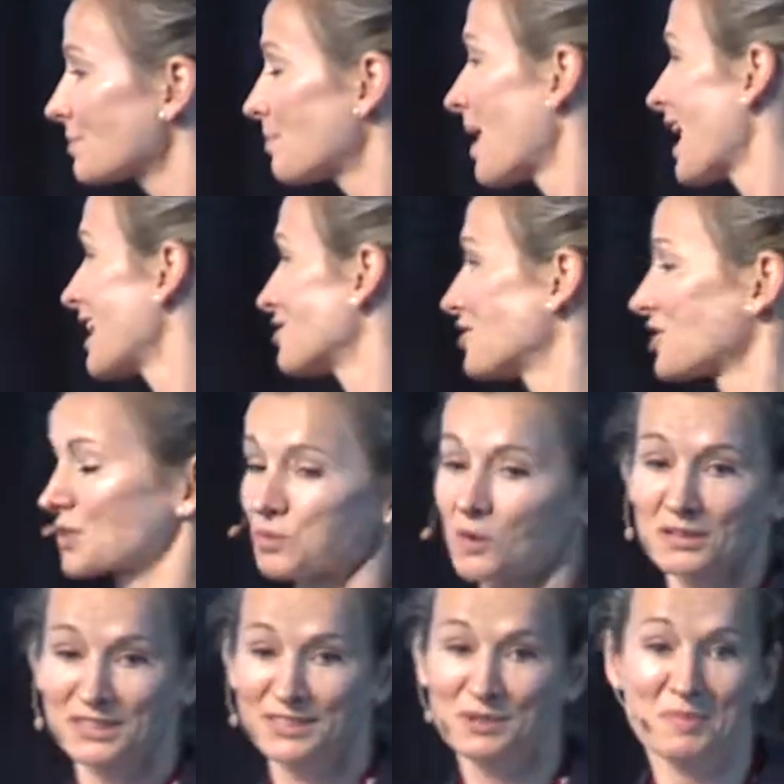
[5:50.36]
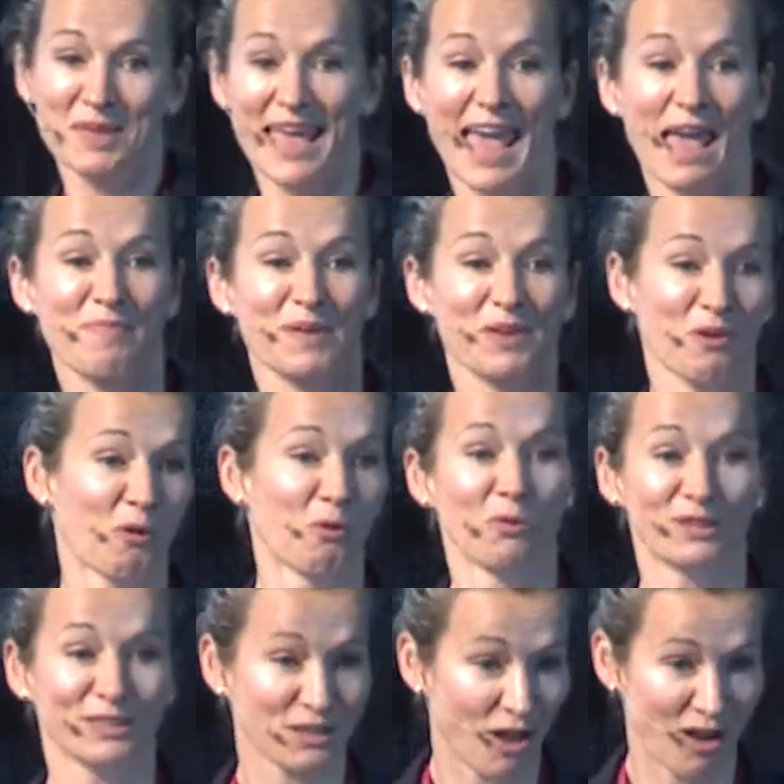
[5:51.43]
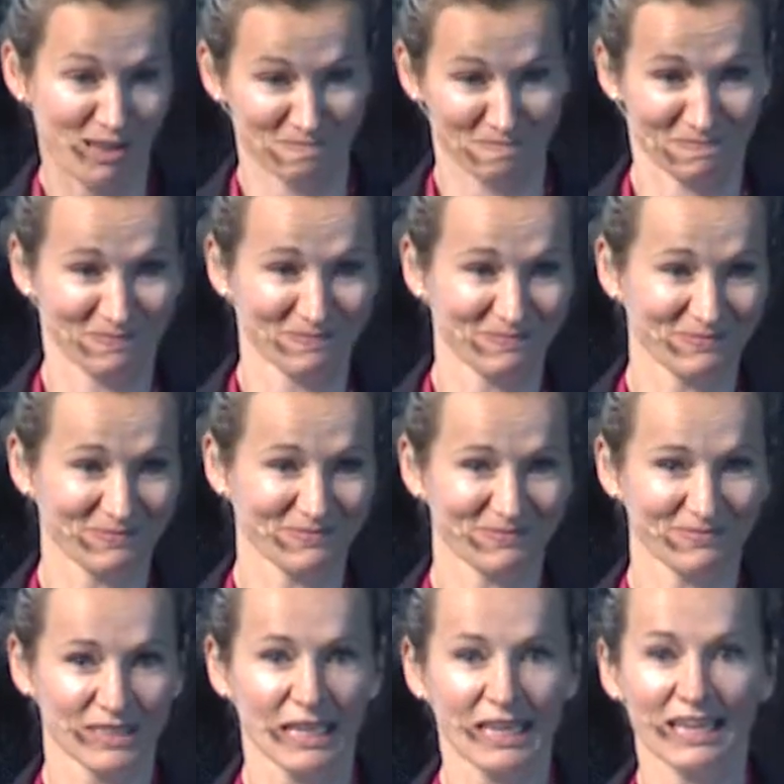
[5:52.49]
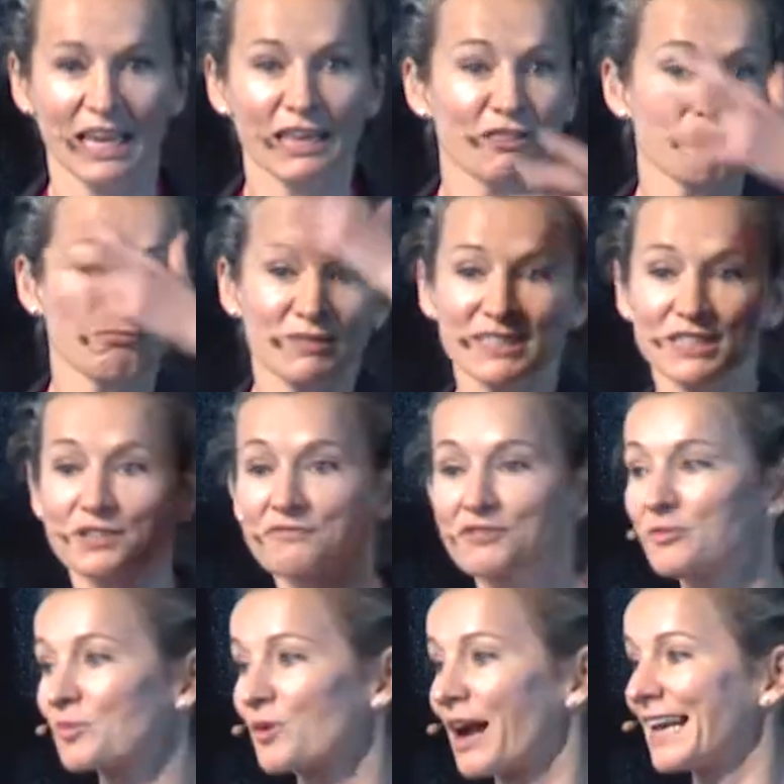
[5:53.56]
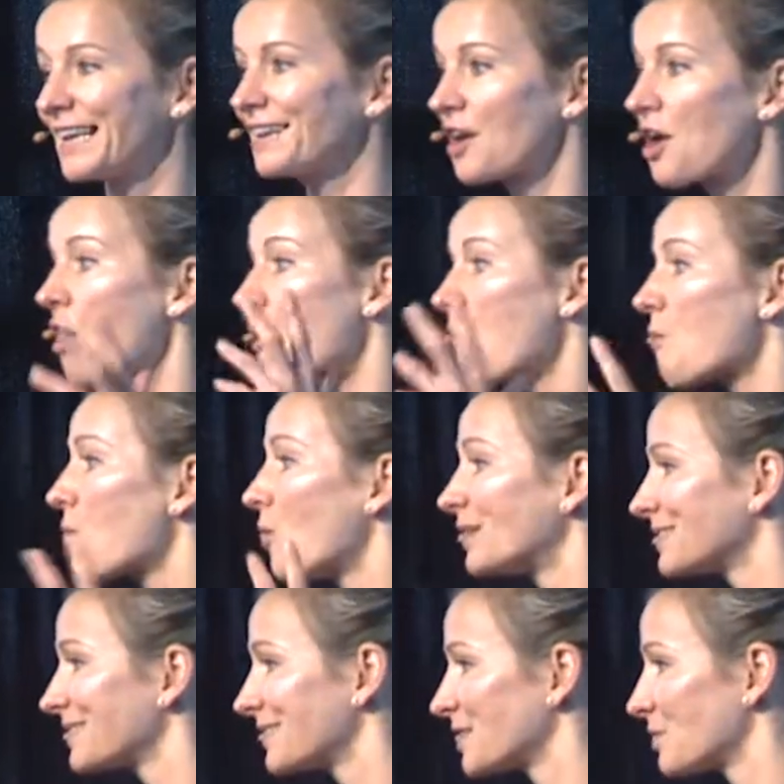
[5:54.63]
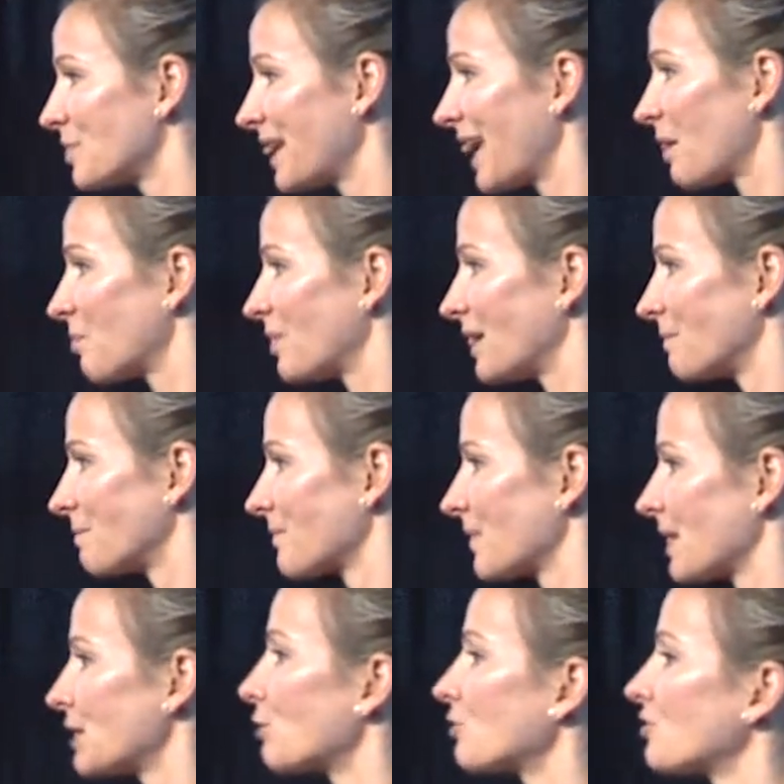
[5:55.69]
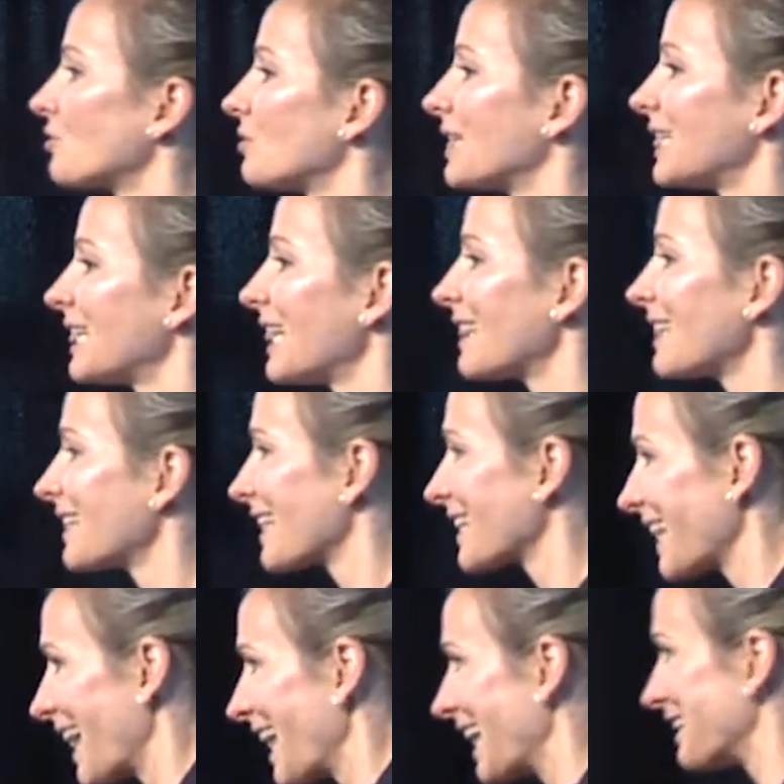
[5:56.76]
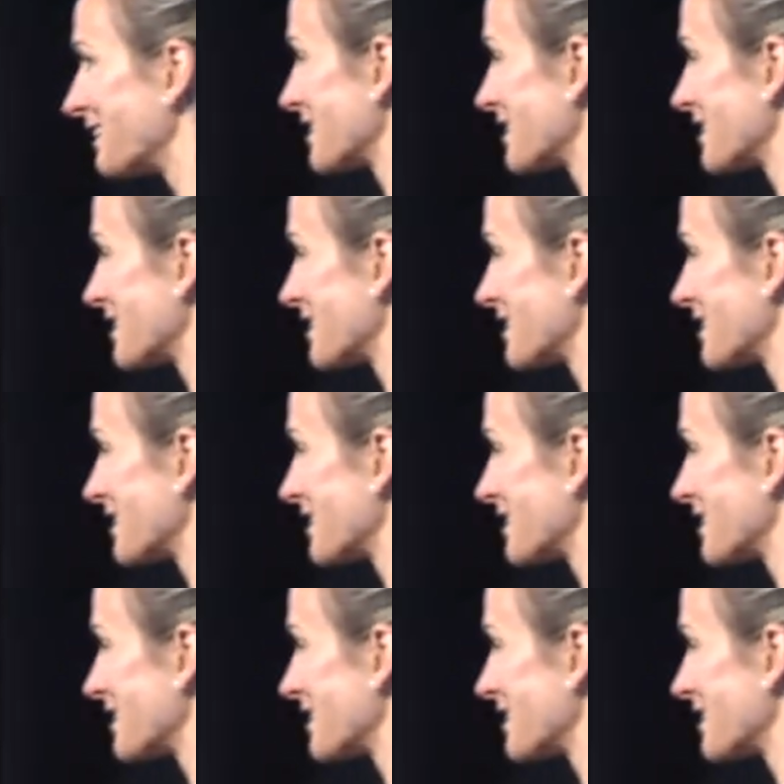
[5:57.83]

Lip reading: part just wants to be happy all the time, and the rest of your brain wants it to be happy. It'll do anything it can